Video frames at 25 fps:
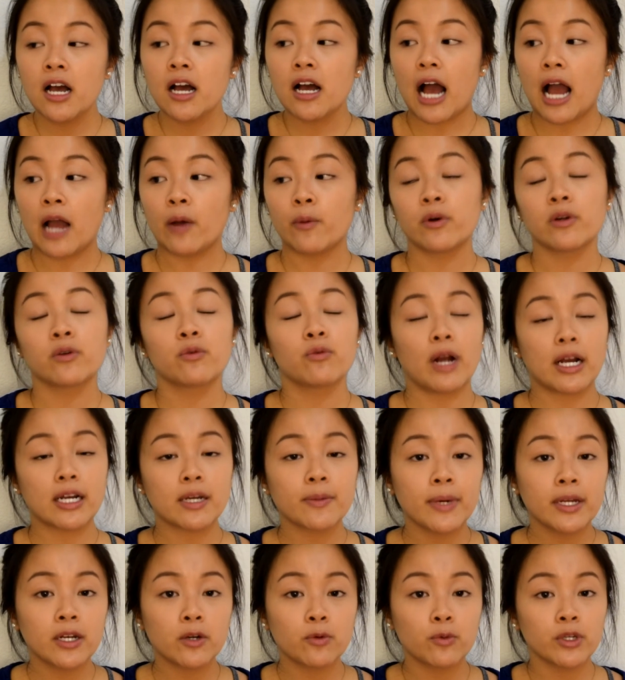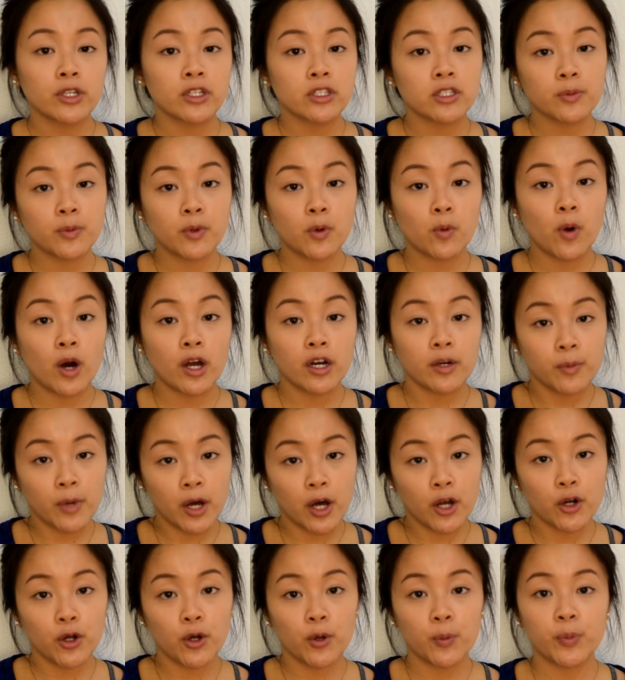I would recommend a reusable water
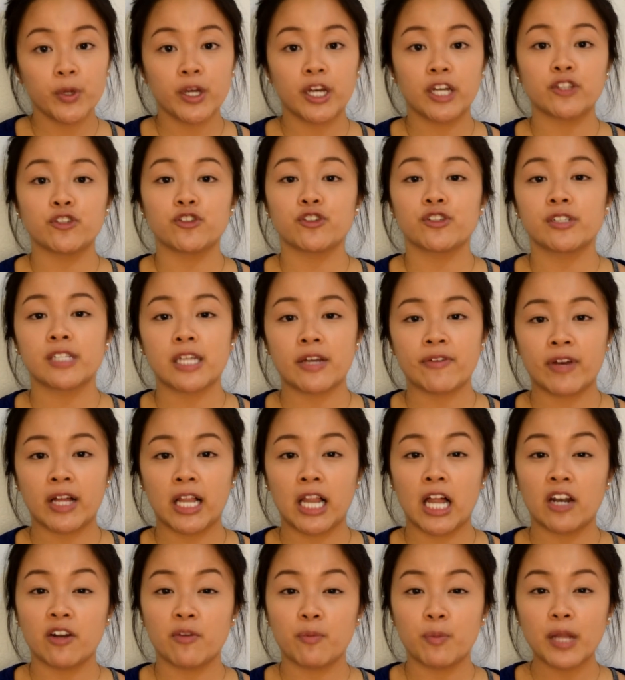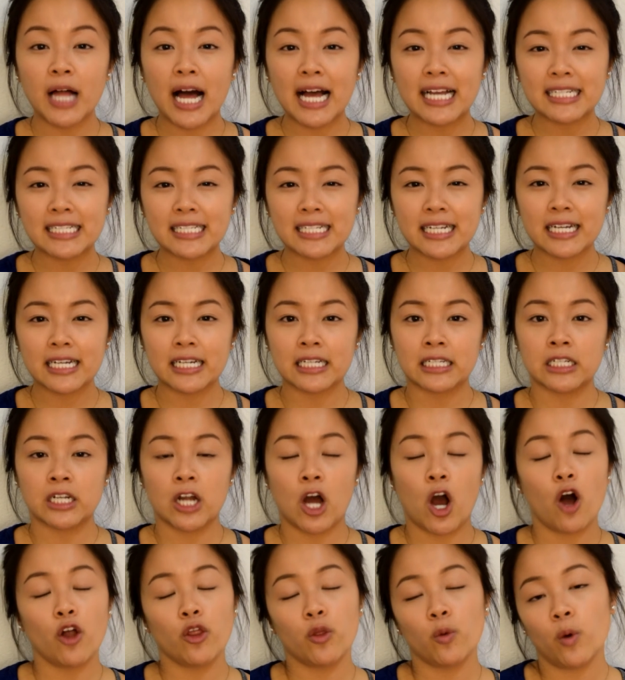bottle because you're saving a lot of plastic and
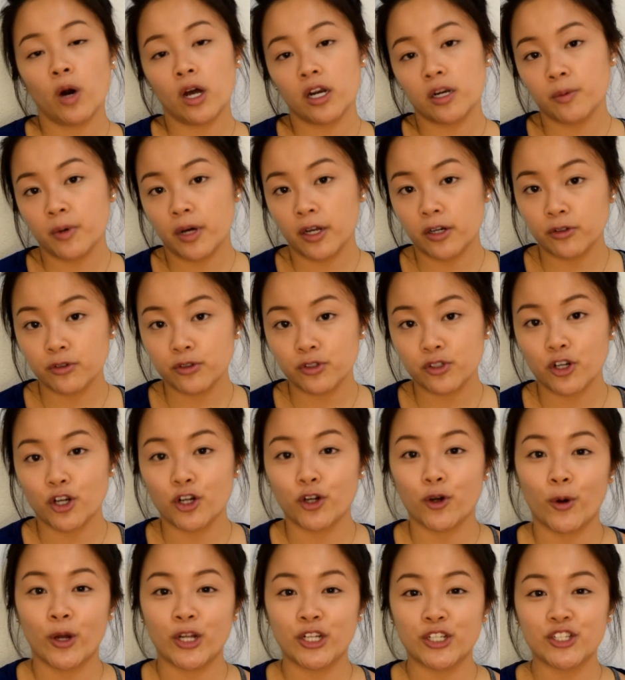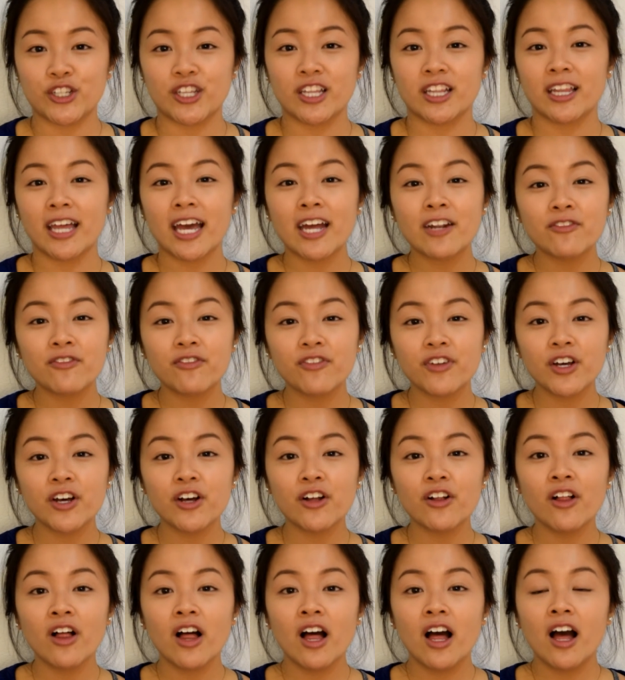not all the water bottles are going to the
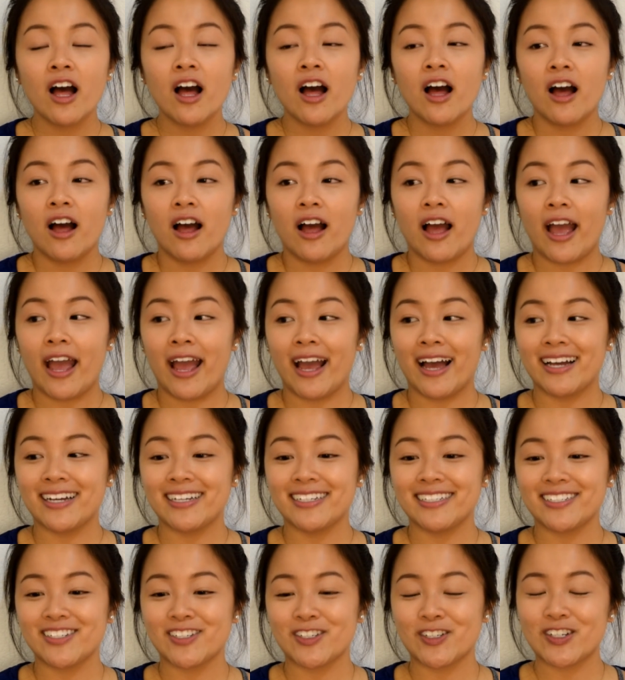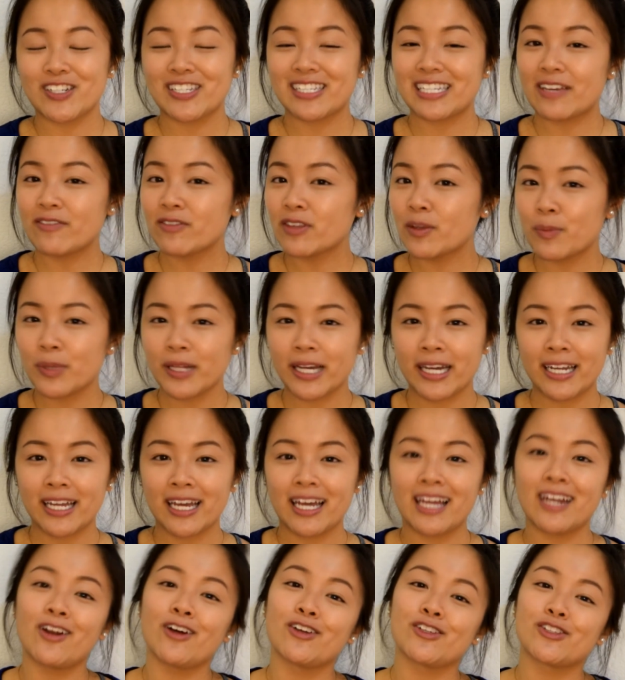landfill, and you're just saving the planet
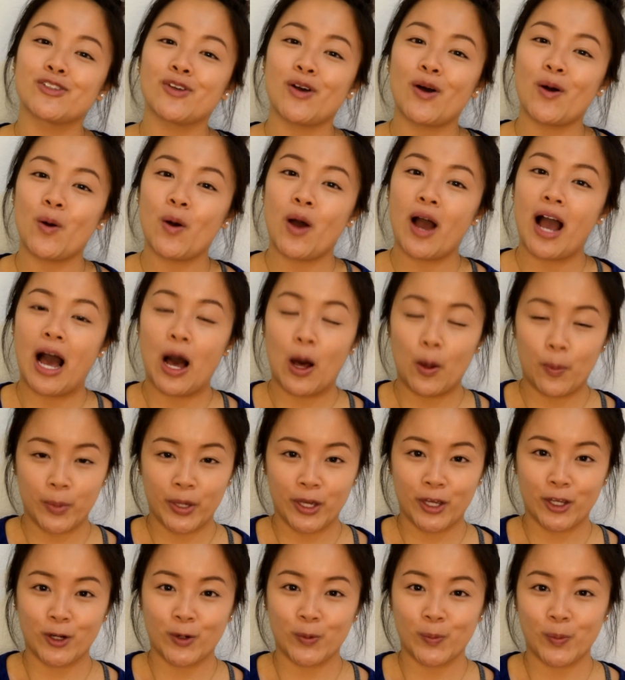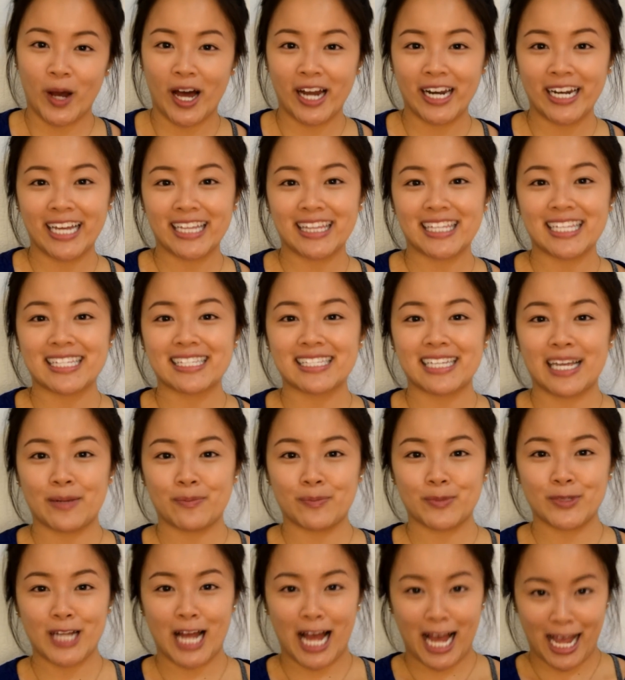and also helping your body at the
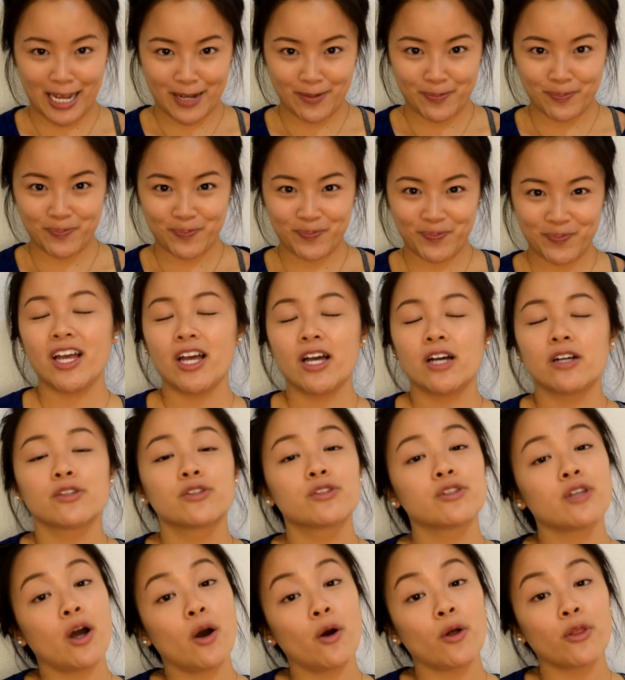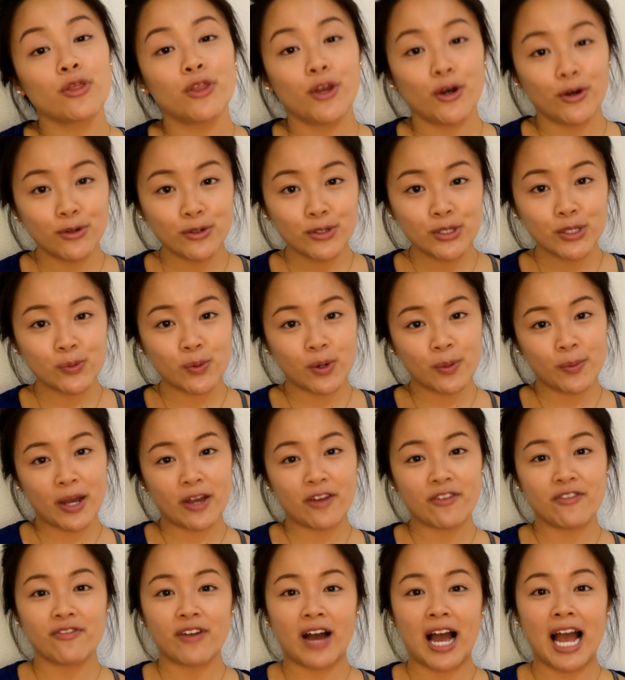same time. So those were my
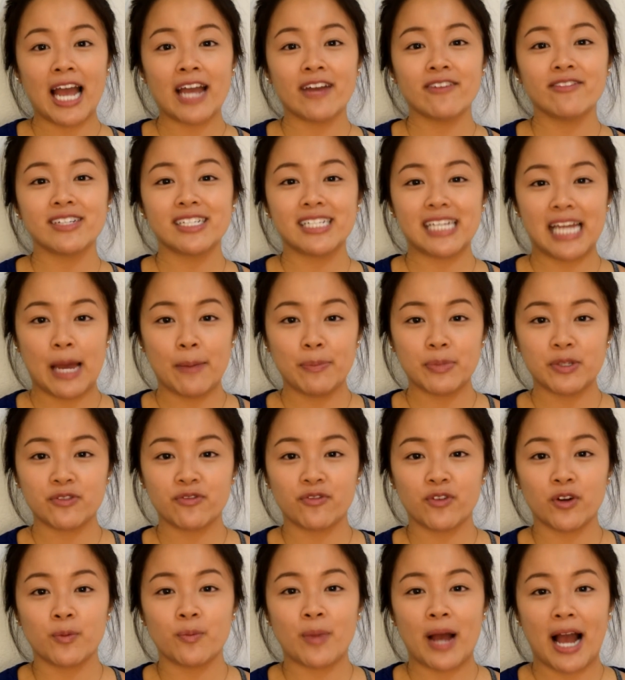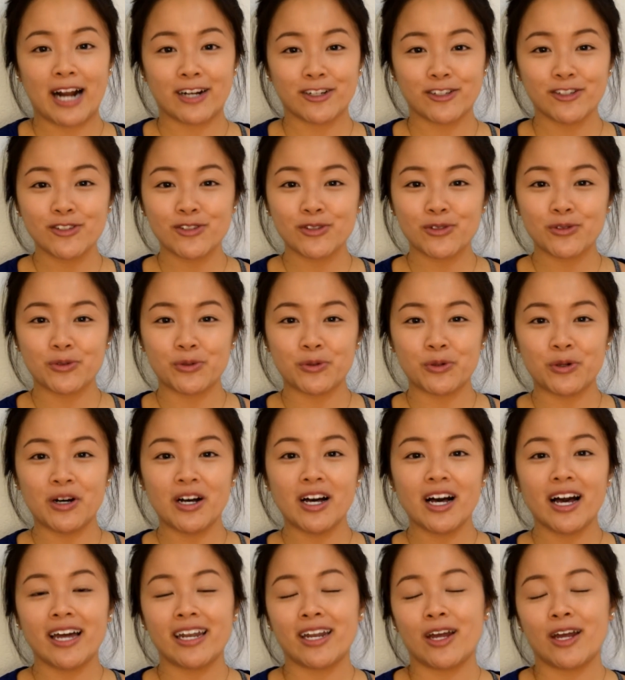5 tips for back to school, and